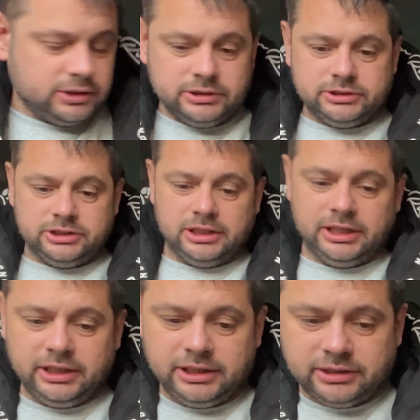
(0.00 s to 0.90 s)
It's chilly,
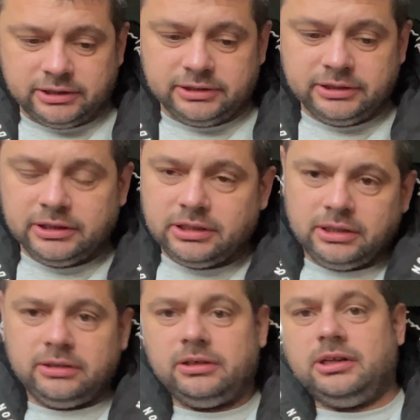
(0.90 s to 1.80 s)
in it?
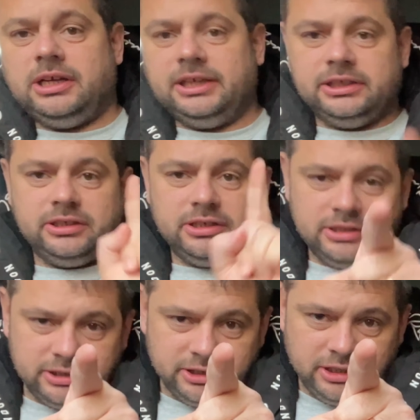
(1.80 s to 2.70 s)
Right.
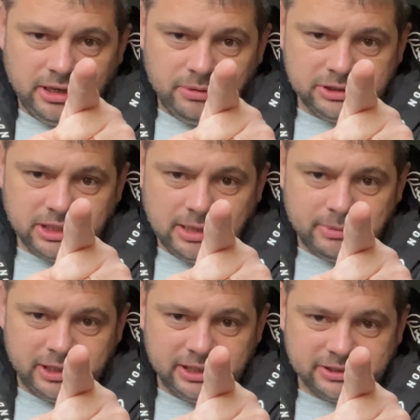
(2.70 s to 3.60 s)
You know what time it
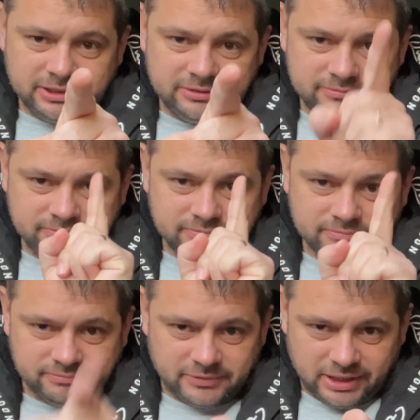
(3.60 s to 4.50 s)
is.
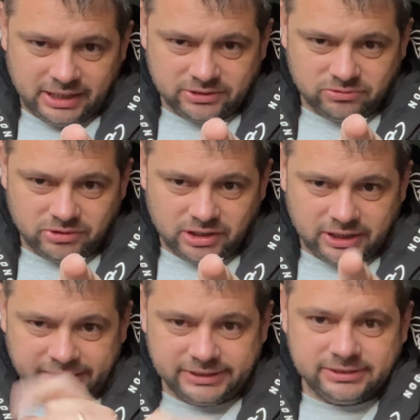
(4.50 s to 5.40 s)
That's right.